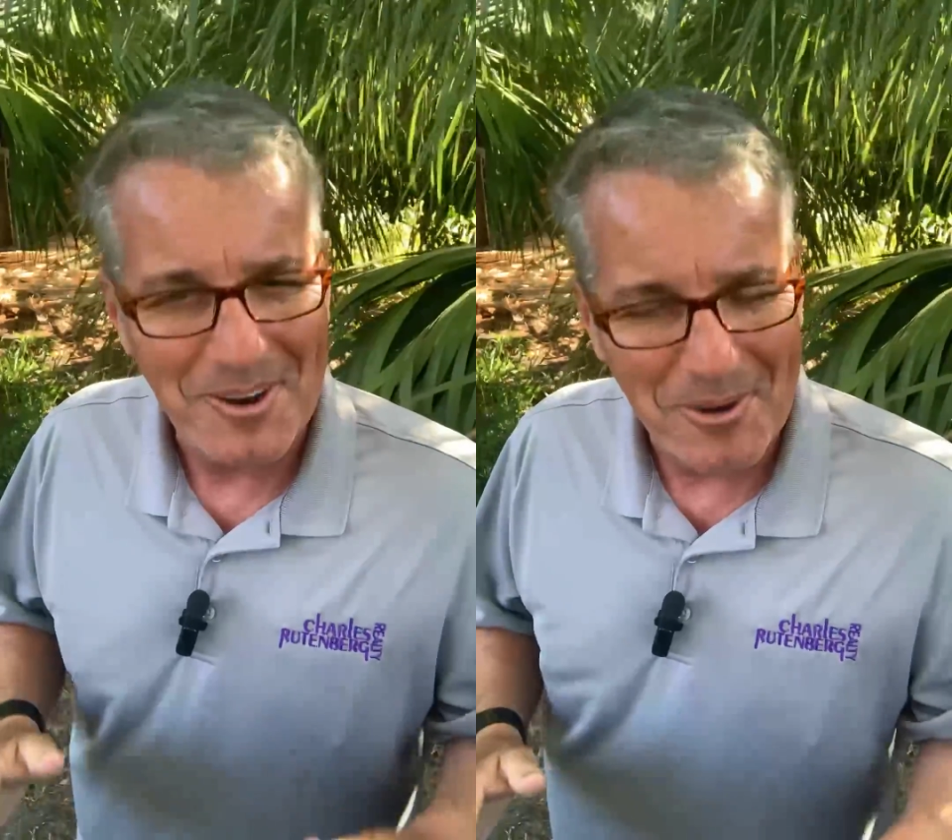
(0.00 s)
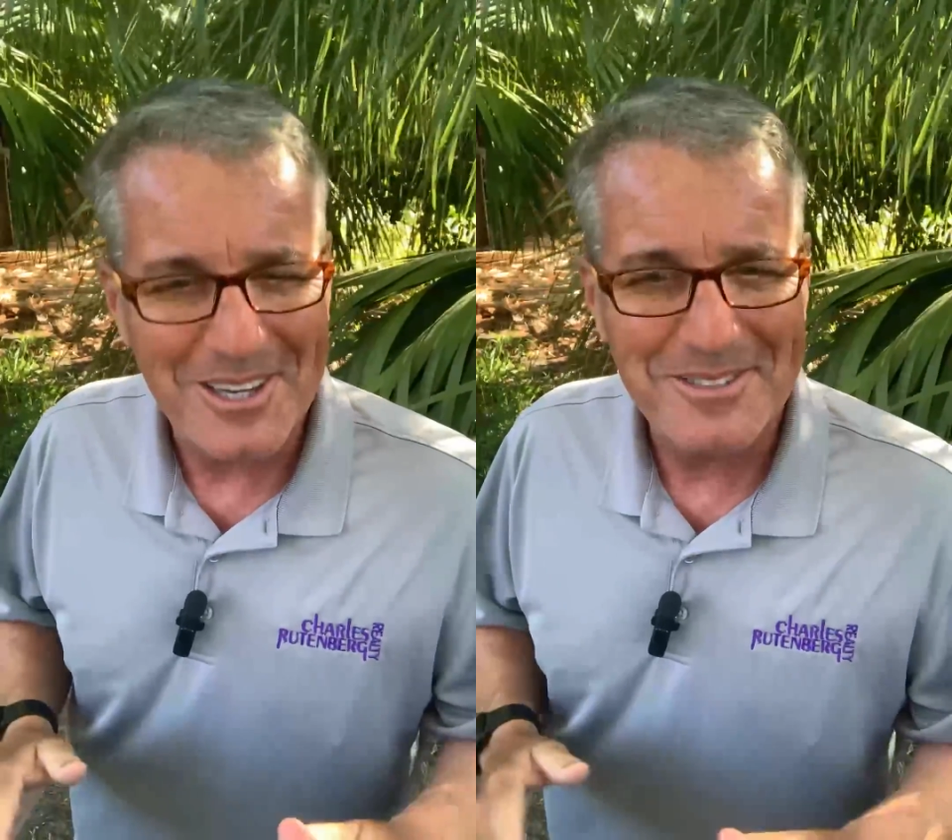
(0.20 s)

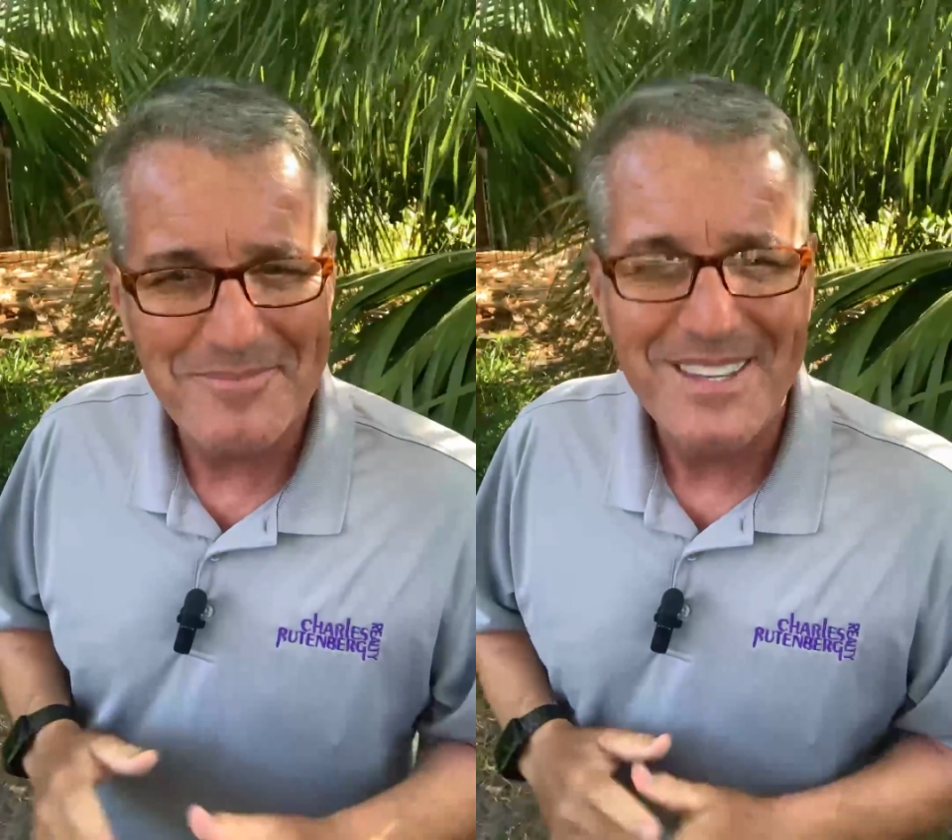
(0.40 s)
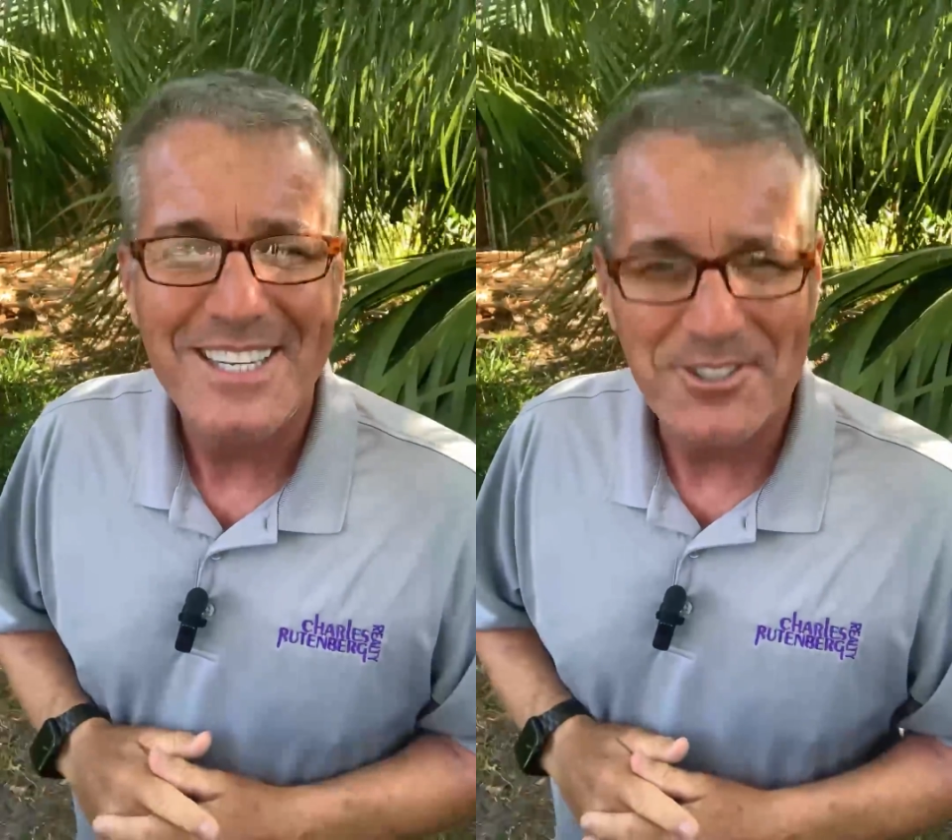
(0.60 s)

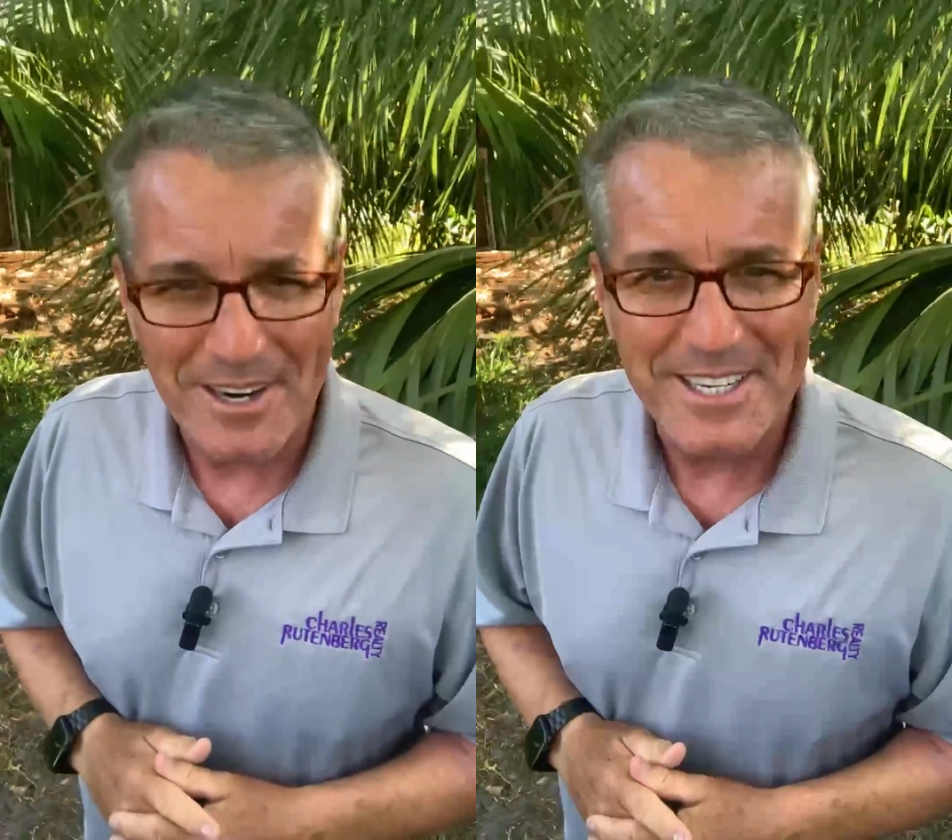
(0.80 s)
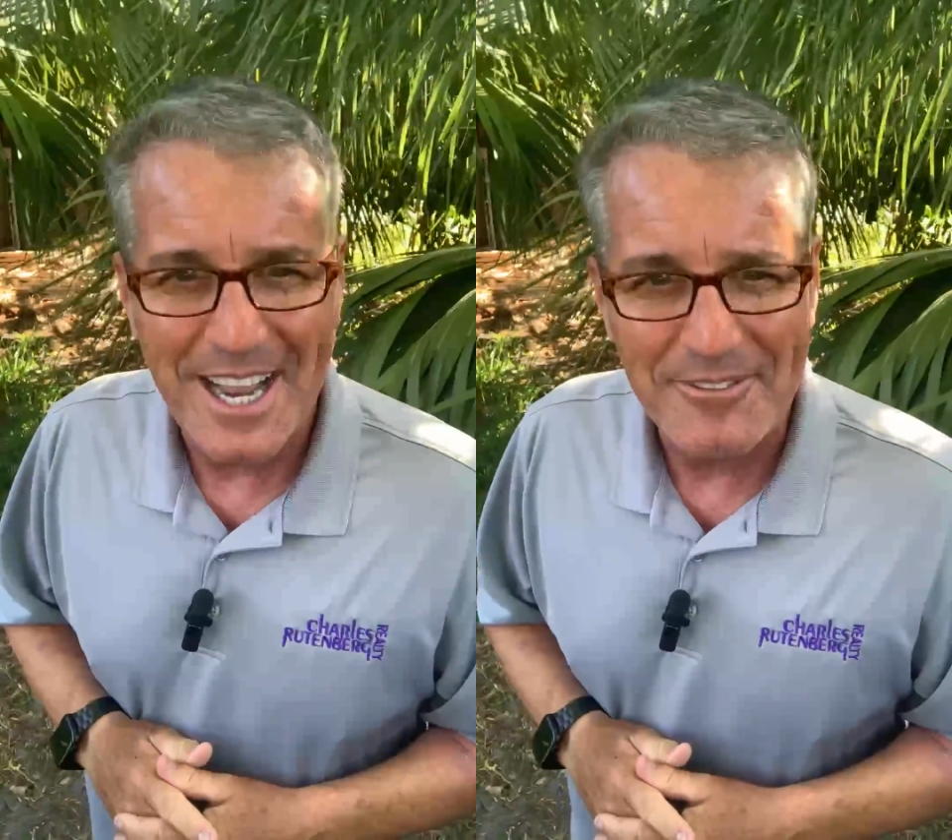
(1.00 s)
Welcome. It's
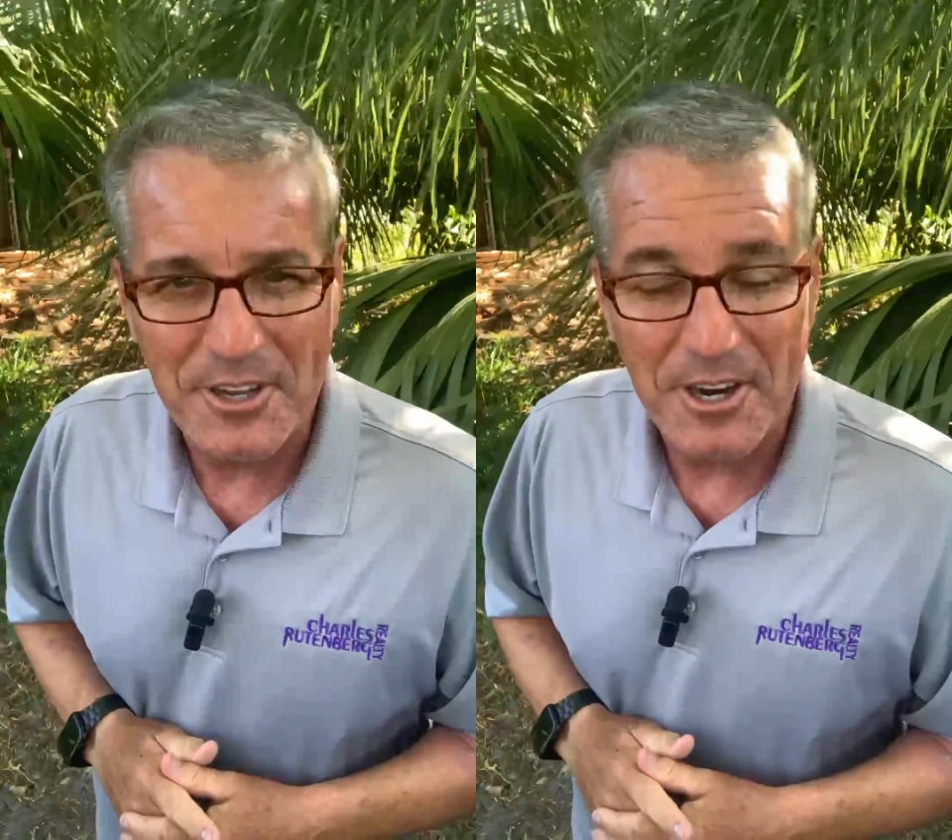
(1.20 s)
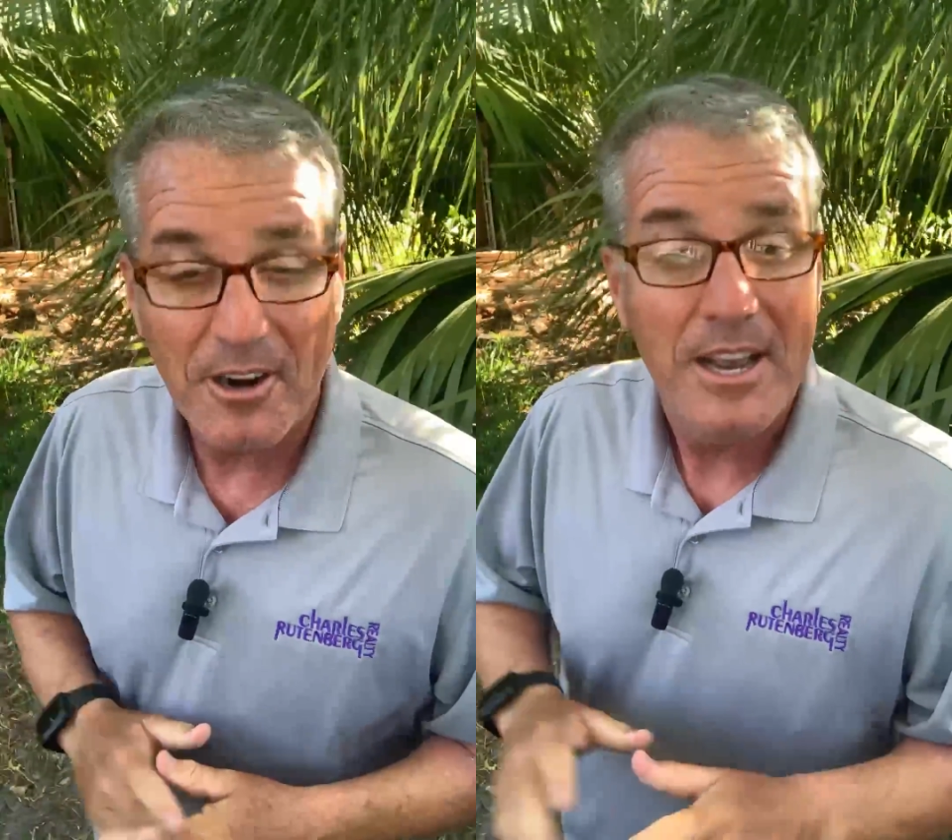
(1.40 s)
great to have
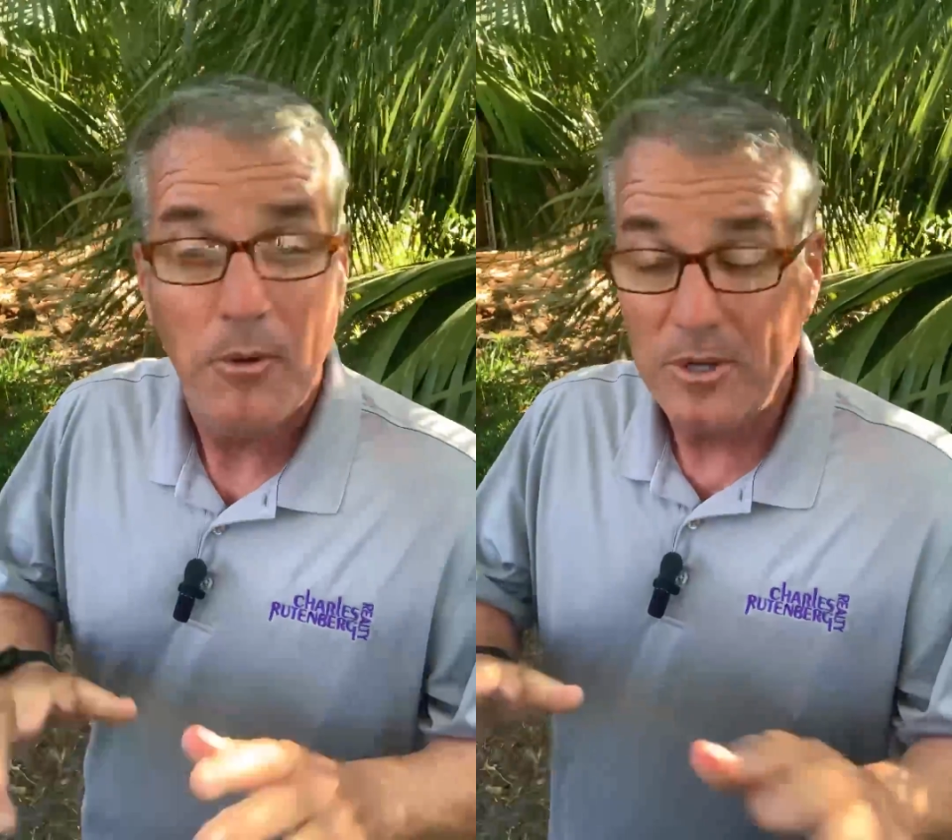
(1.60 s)
you here.